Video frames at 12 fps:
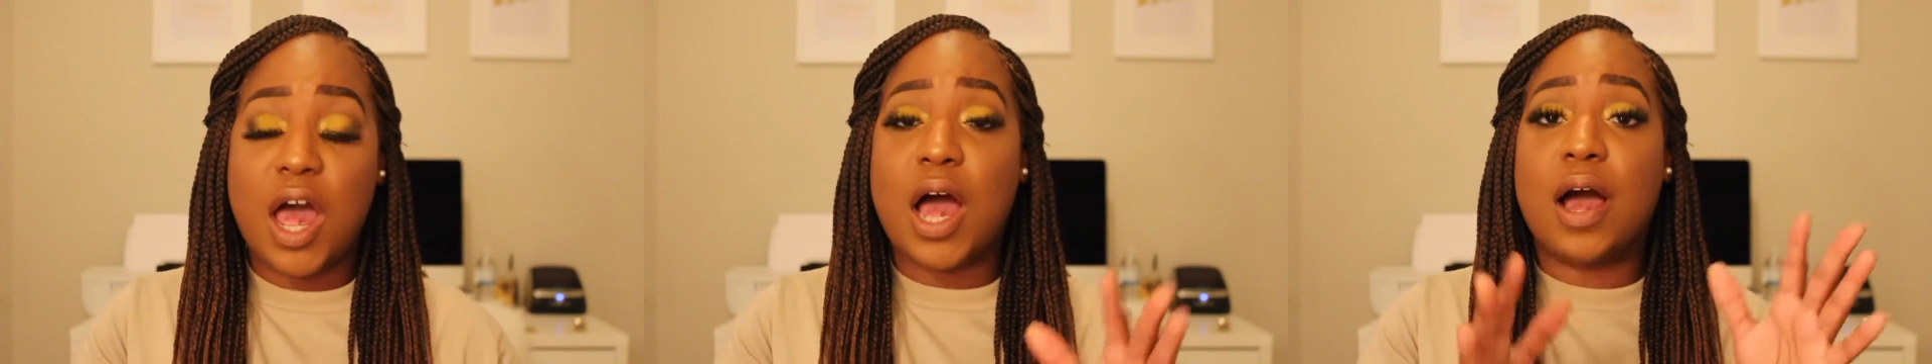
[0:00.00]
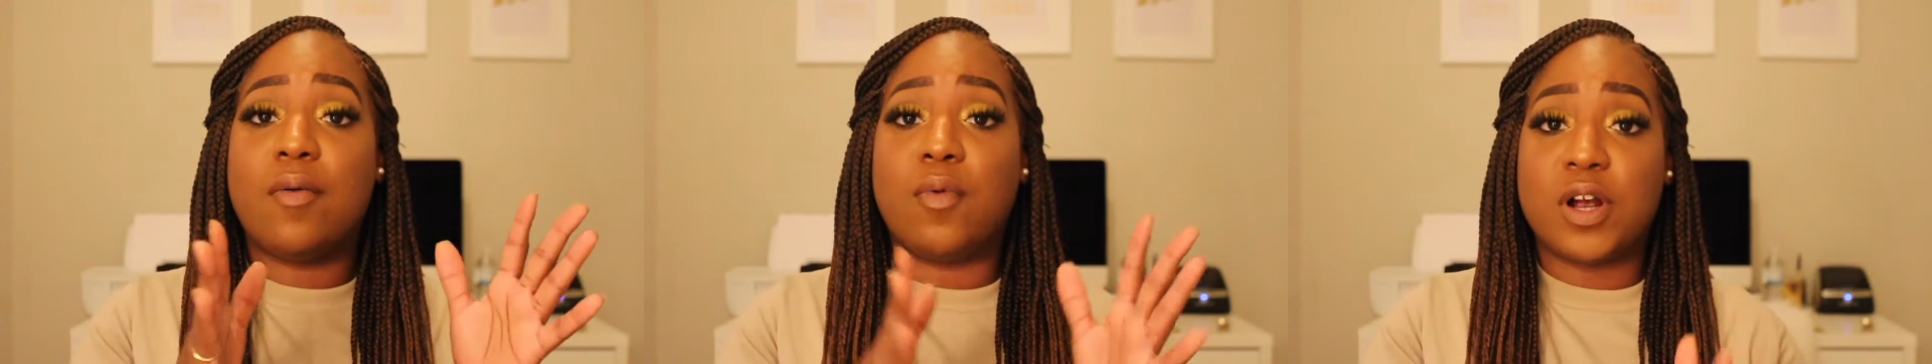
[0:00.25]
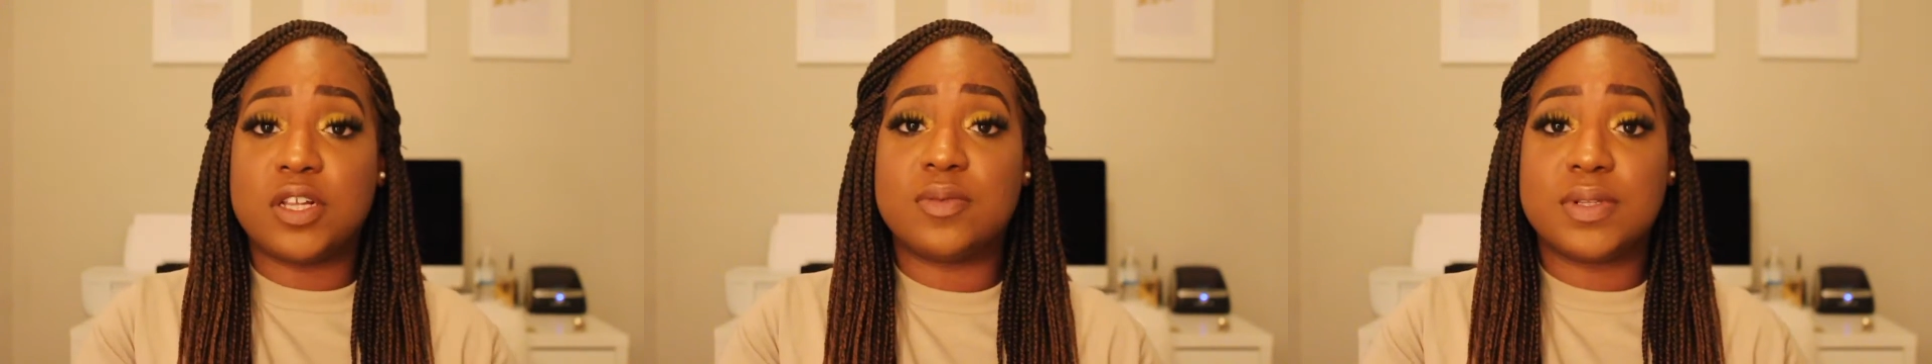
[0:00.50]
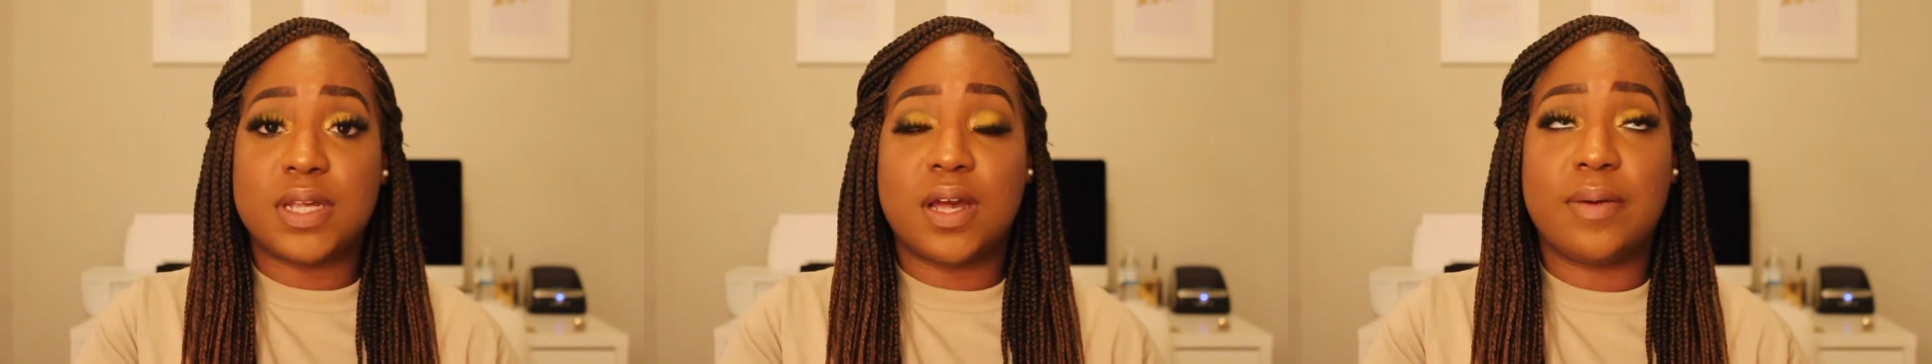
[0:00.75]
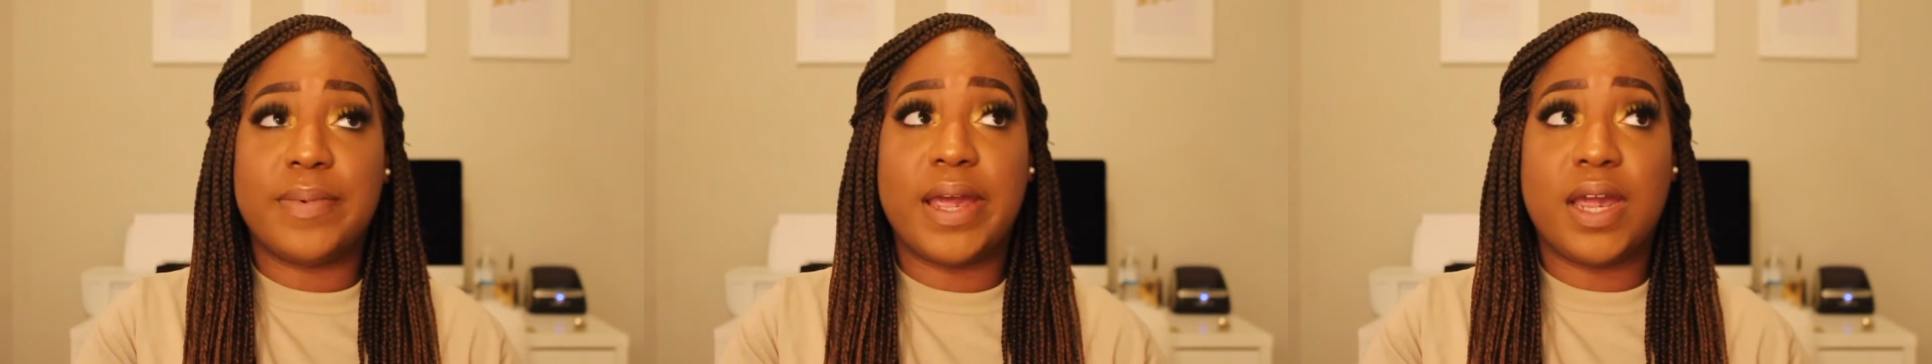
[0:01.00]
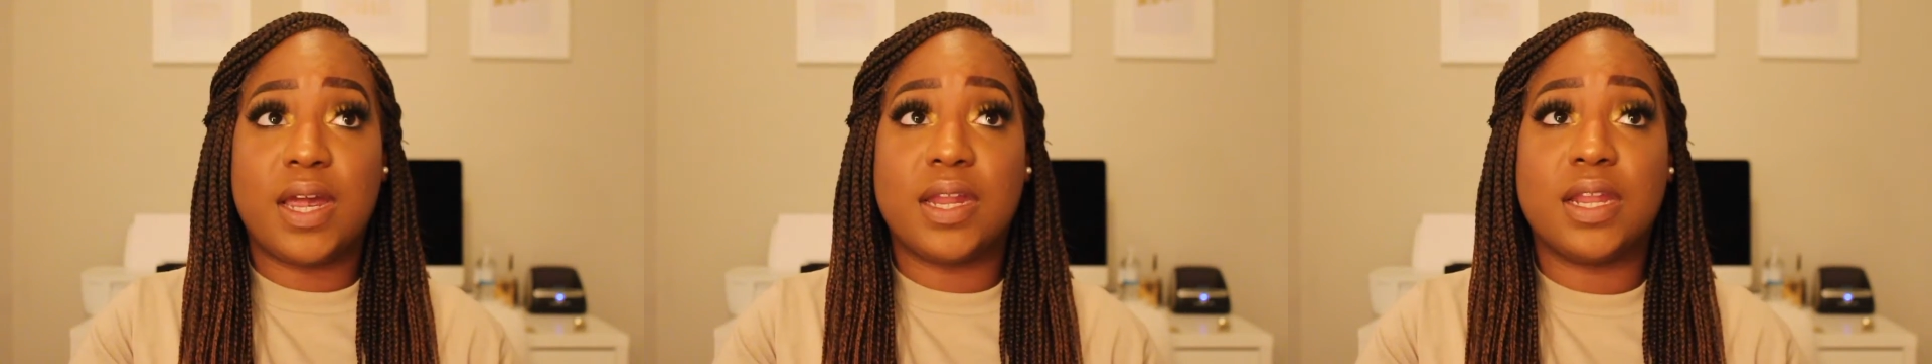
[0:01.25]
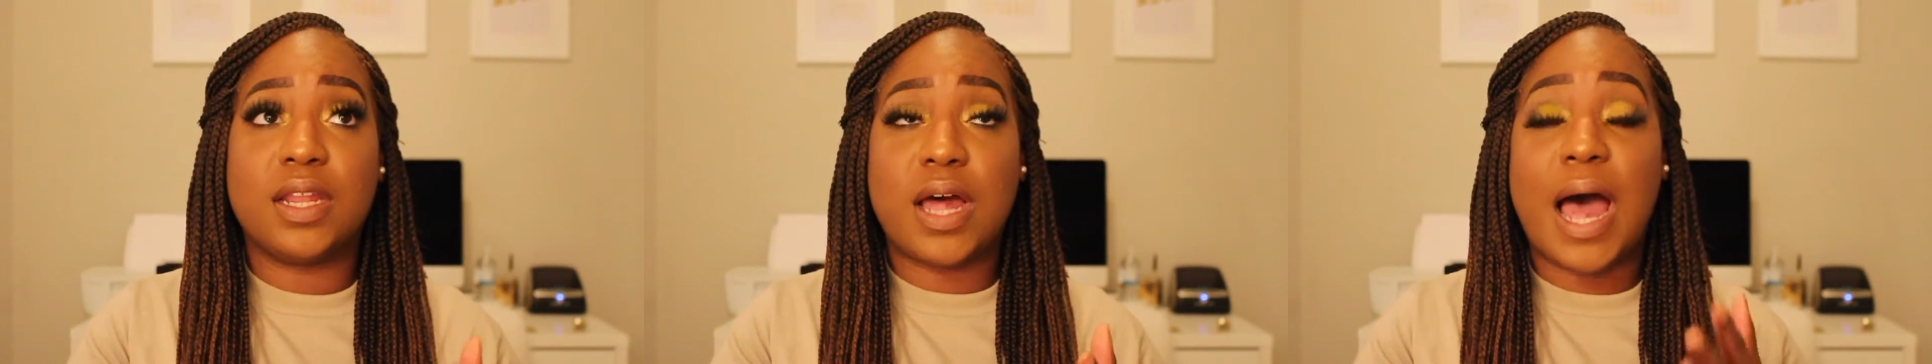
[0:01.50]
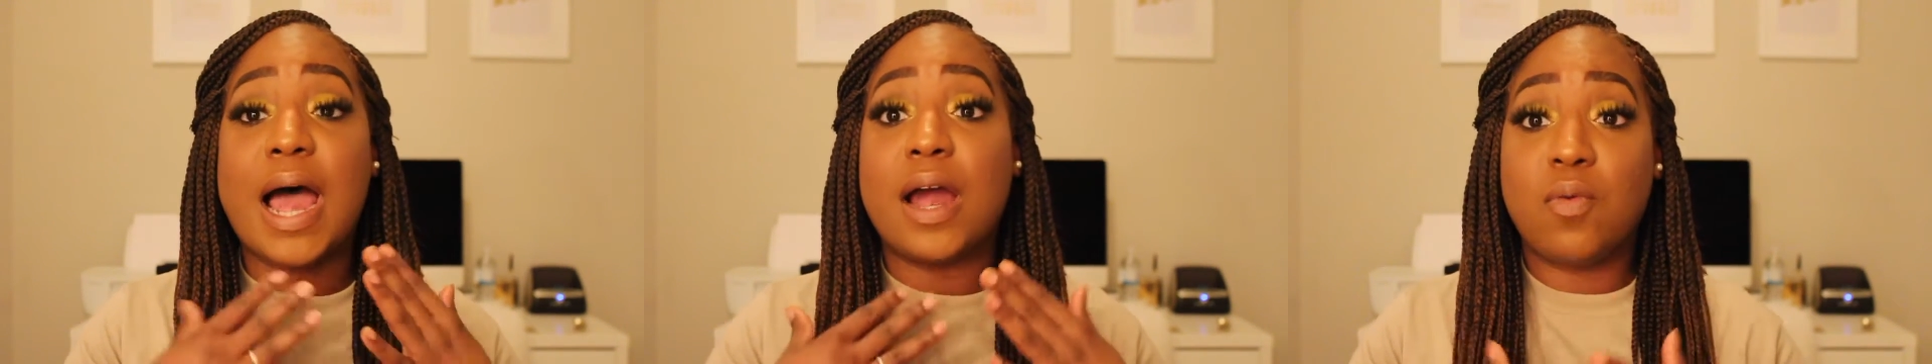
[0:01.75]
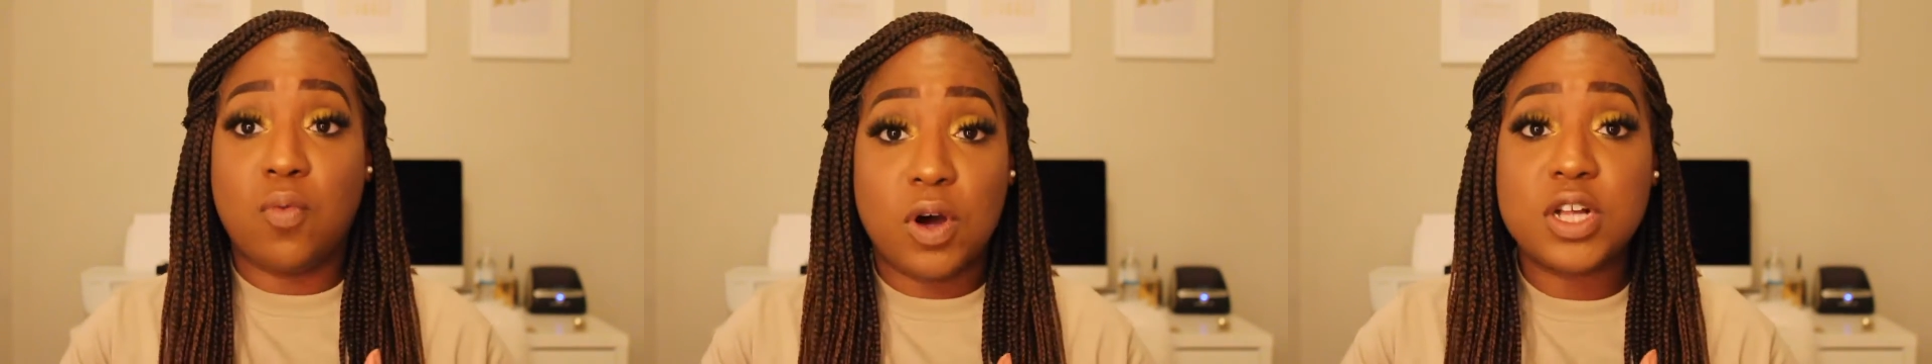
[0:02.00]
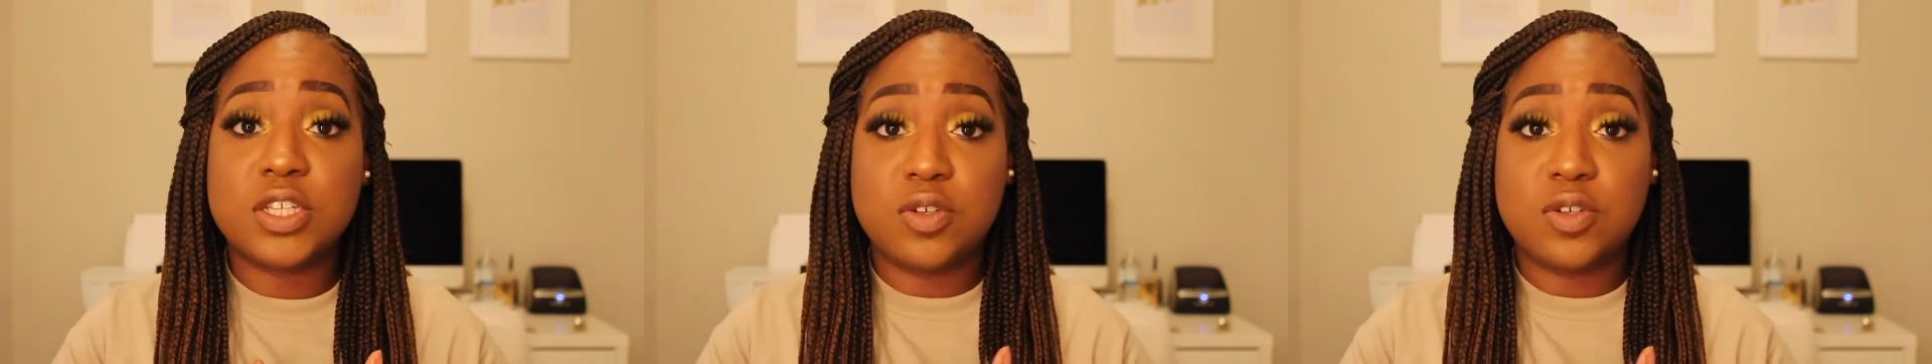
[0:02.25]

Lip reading: I worked with them, and I want